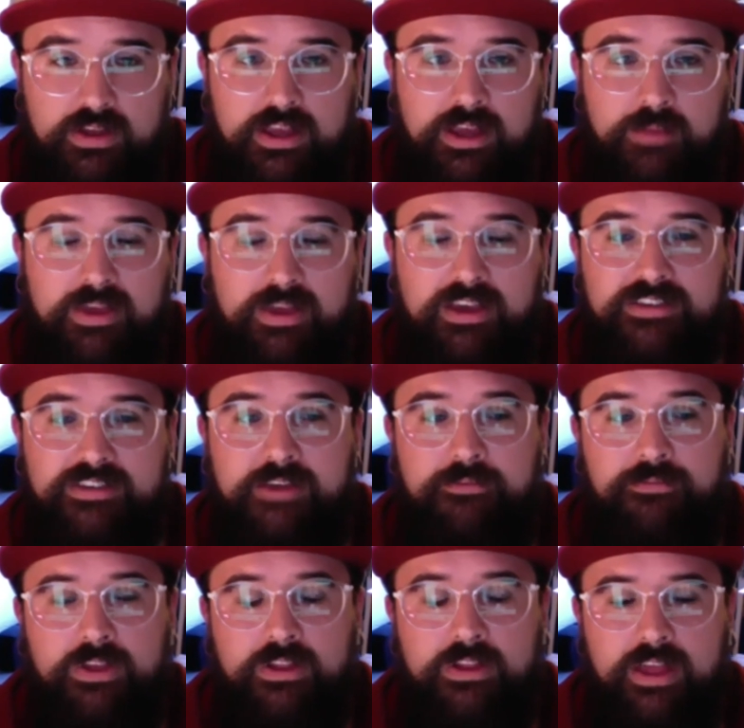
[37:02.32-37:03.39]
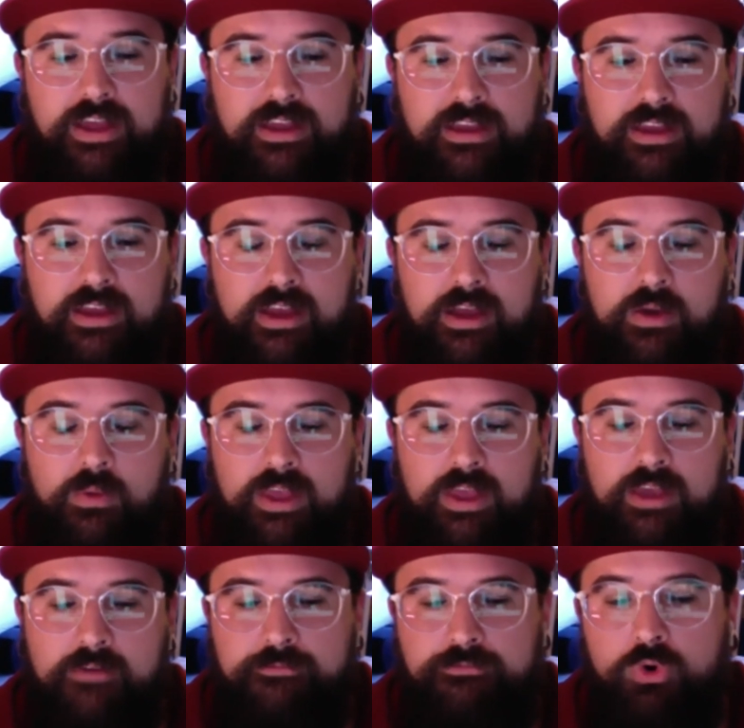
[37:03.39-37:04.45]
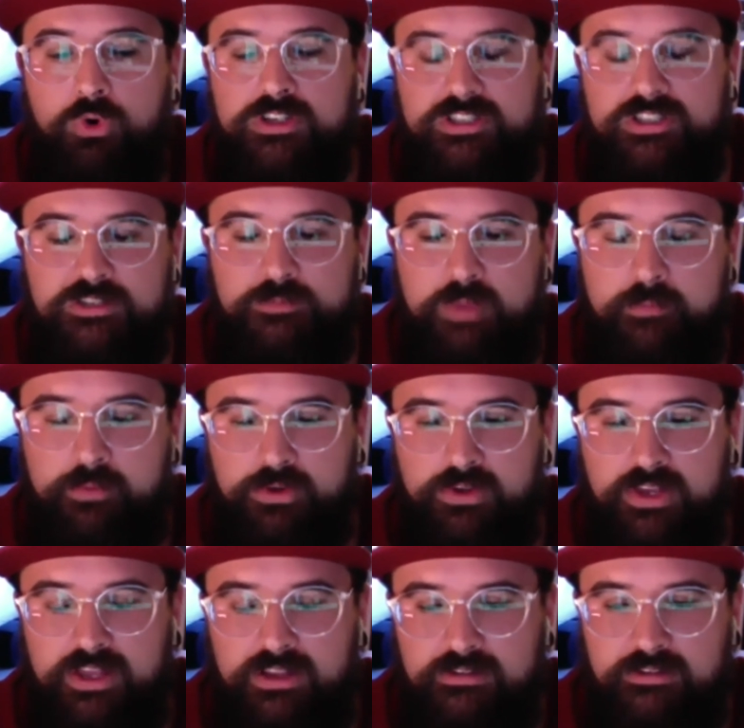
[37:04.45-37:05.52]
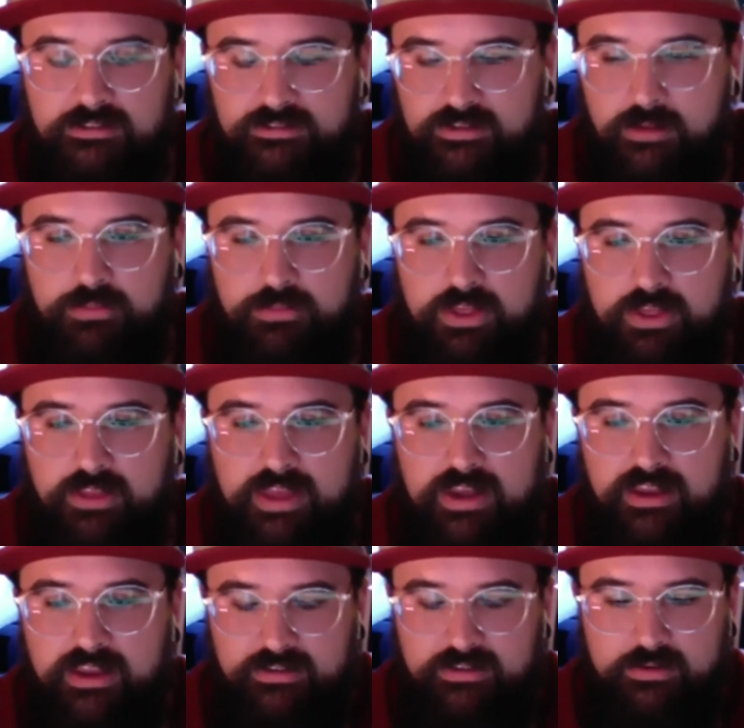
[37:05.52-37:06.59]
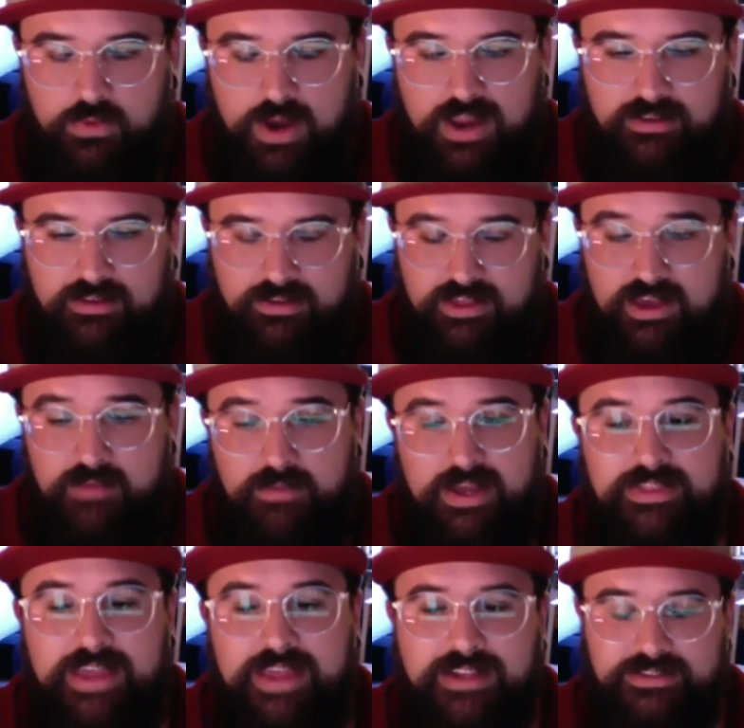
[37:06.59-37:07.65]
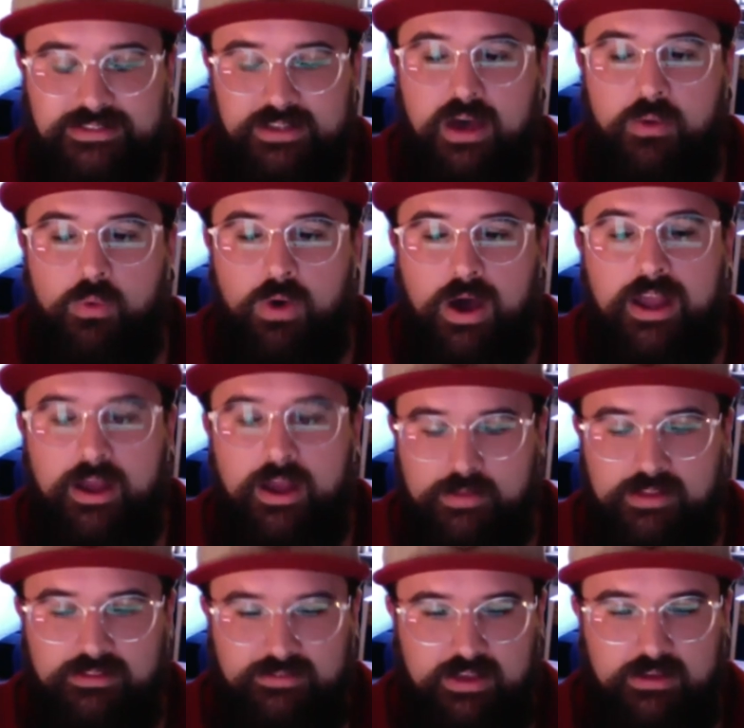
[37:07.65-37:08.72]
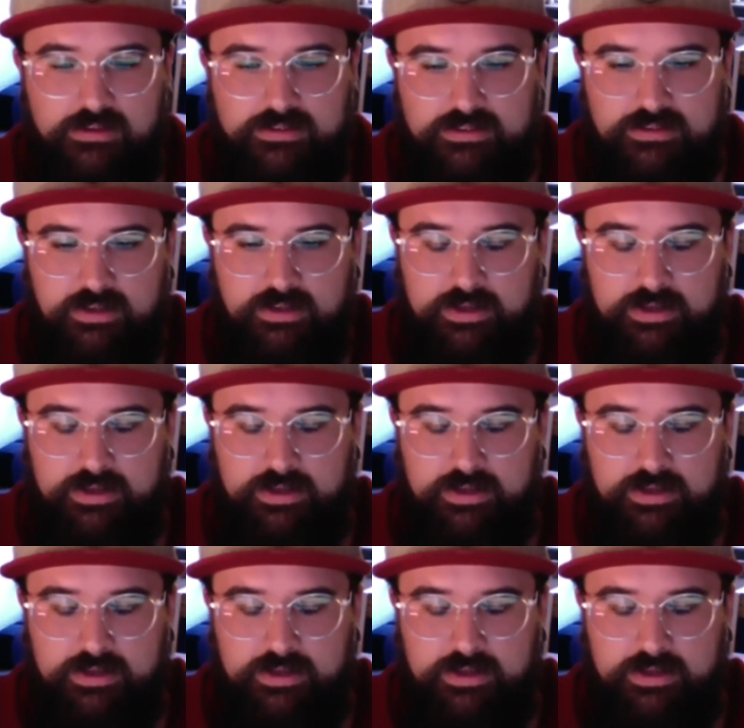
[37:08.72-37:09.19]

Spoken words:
Because I feel like it forces people into something that isn't right to them, and that's not why I'm in sales.